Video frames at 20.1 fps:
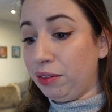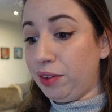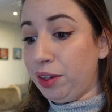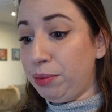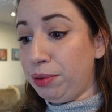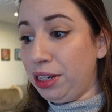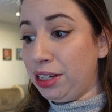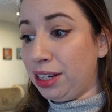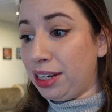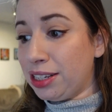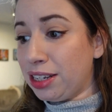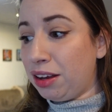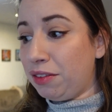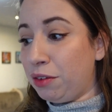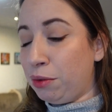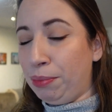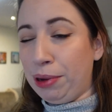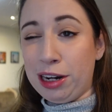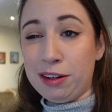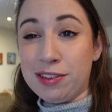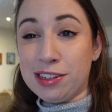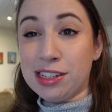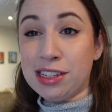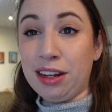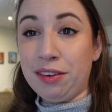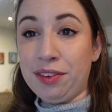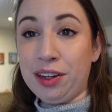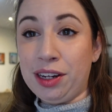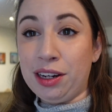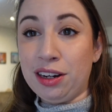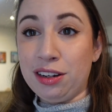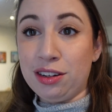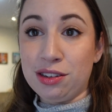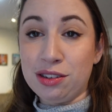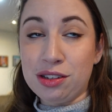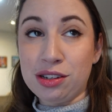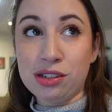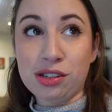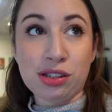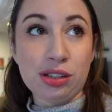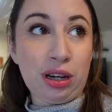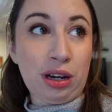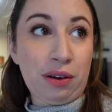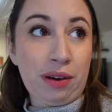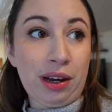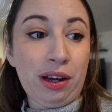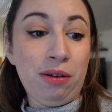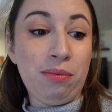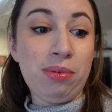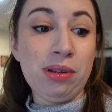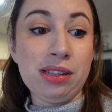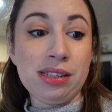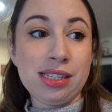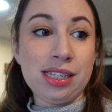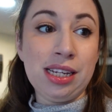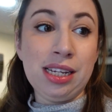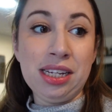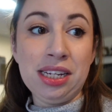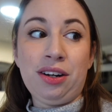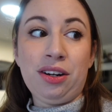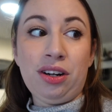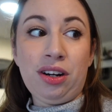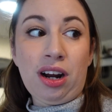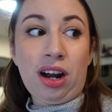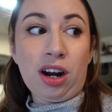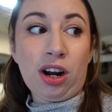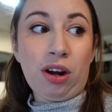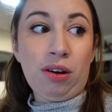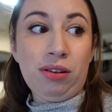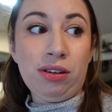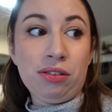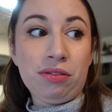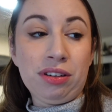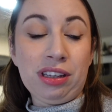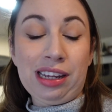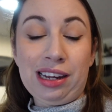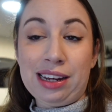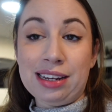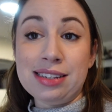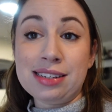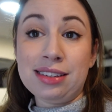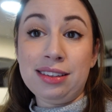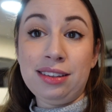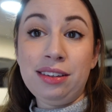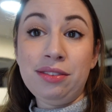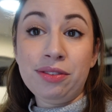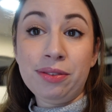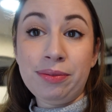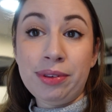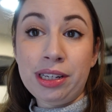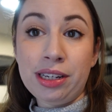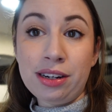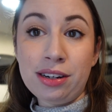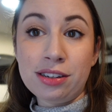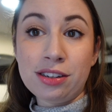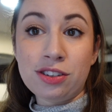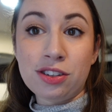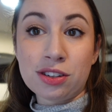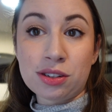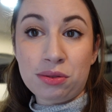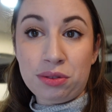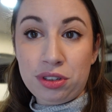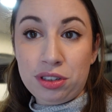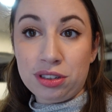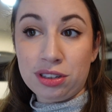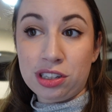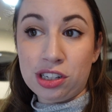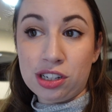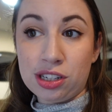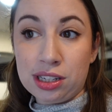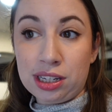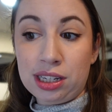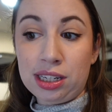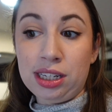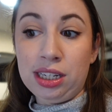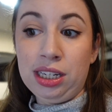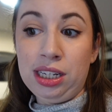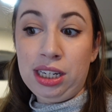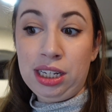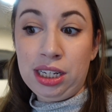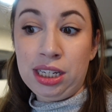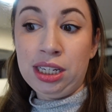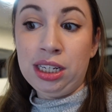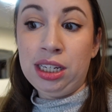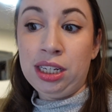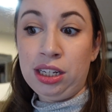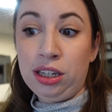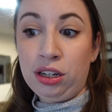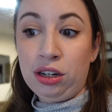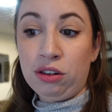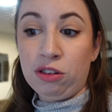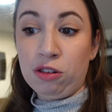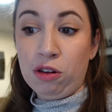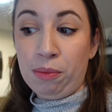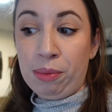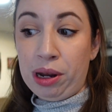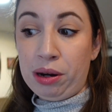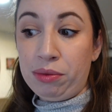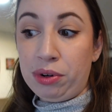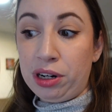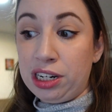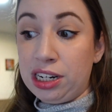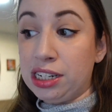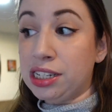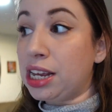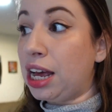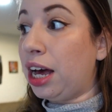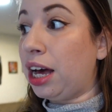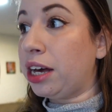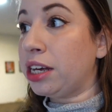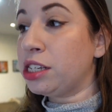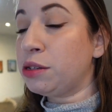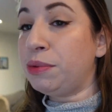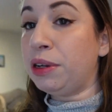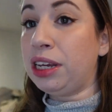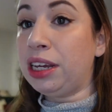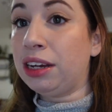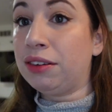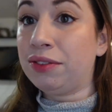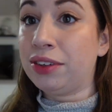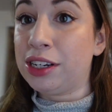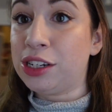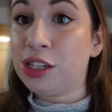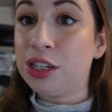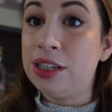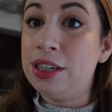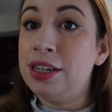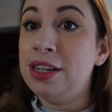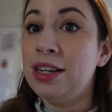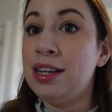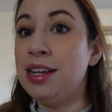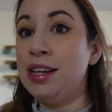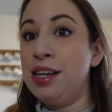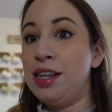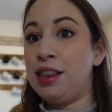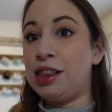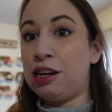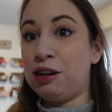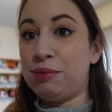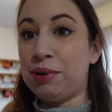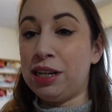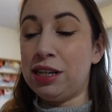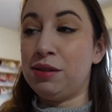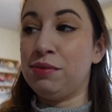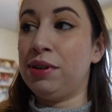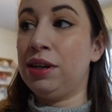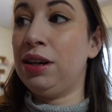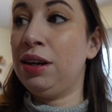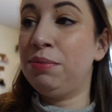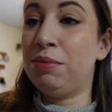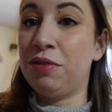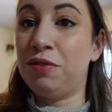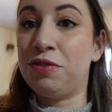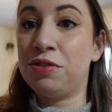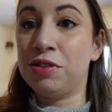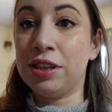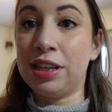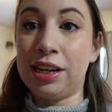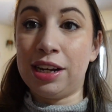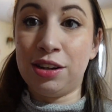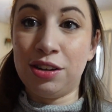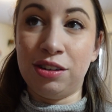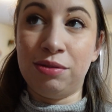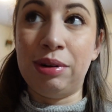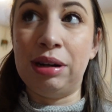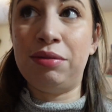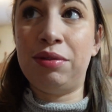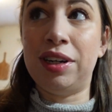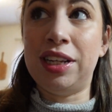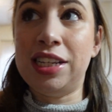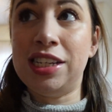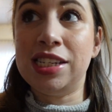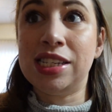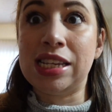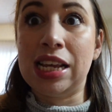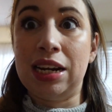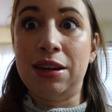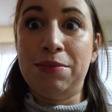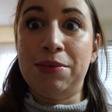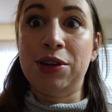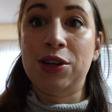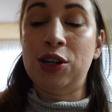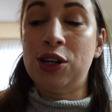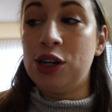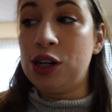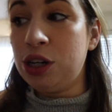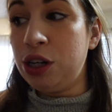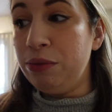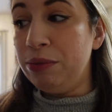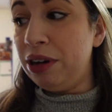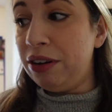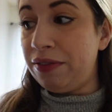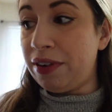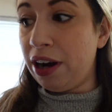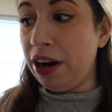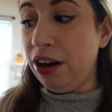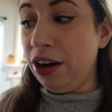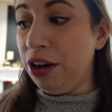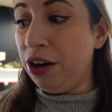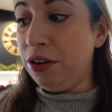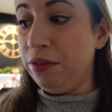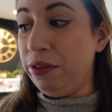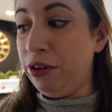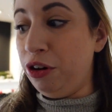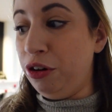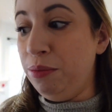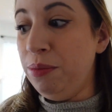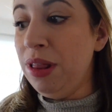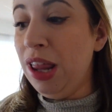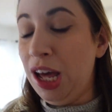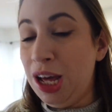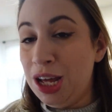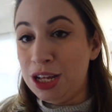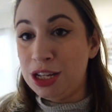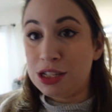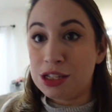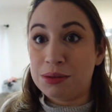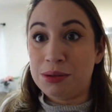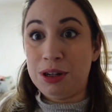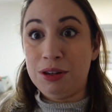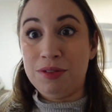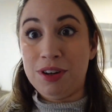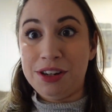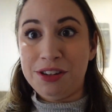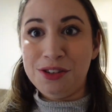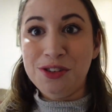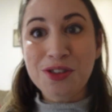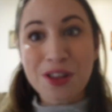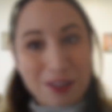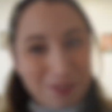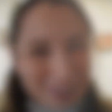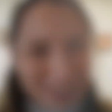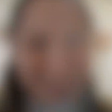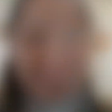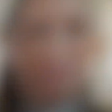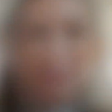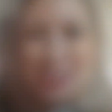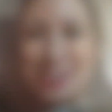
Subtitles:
Phoebe does have a bit of a stuffy nose, so I hope it's not going to really escalate from there. It's just going to just like remain what it is. Ah, speaking of which, that reminds me, before they got home, I wanted to set up her humidifier in her room. So I'm gonna run and do that right now.